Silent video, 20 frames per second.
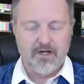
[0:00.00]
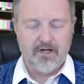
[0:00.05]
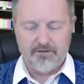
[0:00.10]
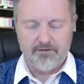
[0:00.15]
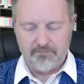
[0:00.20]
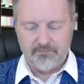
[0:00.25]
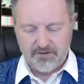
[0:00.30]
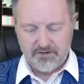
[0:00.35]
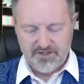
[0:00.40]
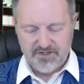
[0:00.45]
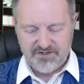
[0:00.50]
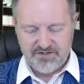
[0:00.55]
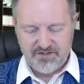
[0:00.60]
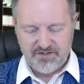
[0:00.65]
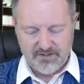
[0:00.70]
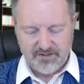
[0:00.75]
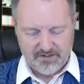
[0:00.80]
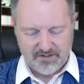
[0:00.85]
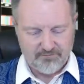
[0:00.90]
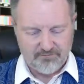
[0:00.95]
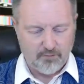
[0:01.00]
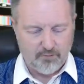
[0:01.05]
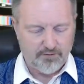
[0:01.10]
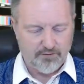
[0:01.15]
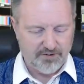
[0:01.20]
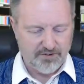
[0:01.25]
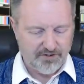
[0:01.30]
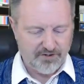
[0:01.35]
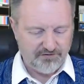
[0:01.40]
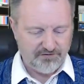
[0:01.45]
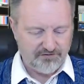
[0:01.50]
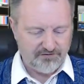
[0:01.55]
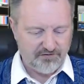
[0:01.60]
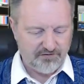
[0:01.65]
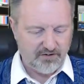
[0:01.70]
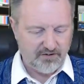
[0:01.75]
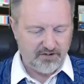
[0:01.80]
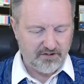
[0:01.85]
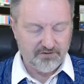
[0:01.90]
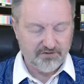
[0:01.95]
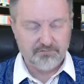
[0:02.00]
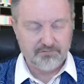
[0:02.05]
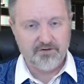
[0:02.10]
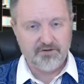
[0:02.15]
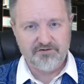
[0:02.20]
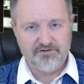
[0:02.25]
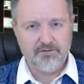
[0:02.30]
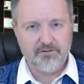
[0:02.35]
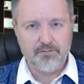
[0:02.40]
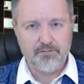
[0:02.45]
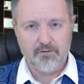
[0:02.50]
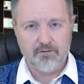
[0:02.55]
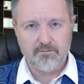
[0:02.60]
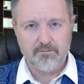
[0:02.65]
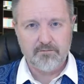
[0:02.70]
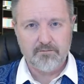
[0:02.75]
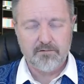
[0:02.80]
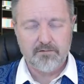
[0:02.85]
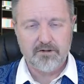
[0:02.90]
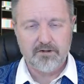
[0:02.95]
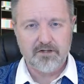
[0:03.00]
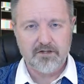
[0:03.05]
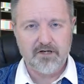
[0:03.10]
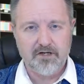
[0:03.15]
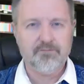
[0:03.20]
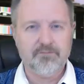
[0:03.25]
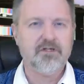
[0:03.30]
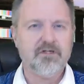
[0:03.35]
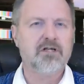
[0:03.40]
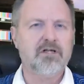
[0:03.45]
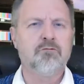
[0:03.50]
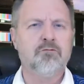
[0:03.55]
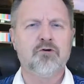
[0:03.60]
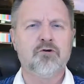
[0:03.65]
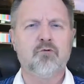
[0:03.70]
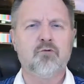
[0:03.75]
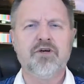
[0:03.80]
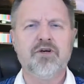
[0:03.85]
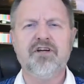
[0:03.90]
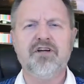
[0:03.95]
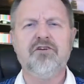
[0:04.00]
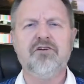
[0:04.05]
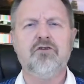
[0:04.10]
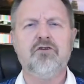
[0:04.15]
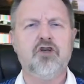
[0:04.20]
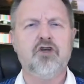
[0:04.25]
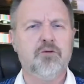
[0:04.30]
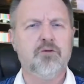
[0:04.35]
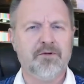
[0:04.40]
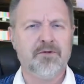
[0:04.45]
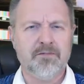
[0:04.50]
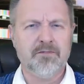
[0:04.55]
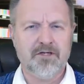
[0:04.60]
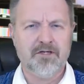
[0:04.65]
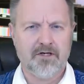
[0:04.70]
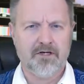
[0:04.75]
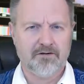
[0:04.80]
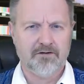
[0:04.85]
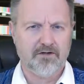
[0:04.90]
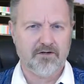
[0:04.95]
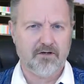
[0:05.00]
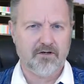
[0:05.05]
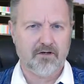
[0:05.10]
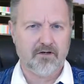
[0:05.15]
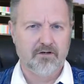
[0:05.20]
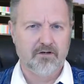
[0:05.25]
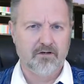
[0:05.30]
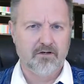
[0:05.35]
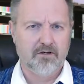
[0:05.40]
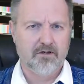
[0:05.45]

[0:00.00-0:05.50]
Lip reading: And the reason for this is real simple. I'm dealing with a real human being there.